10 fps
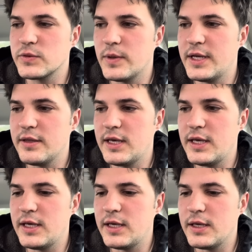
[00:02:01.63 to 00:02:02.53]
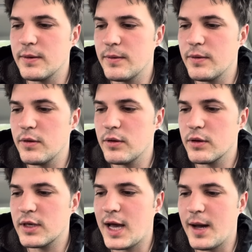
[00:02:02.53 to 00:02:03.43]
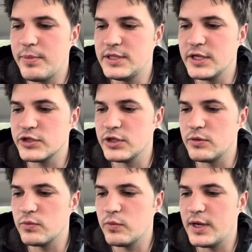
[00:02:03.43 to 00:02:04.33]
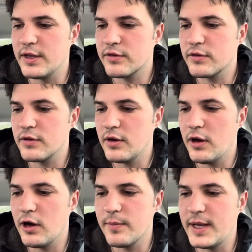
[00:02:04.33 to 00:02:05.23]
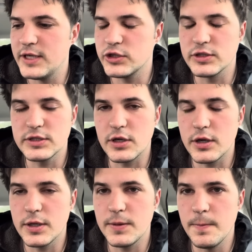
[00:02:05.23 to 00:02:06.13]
when the competition with automation started.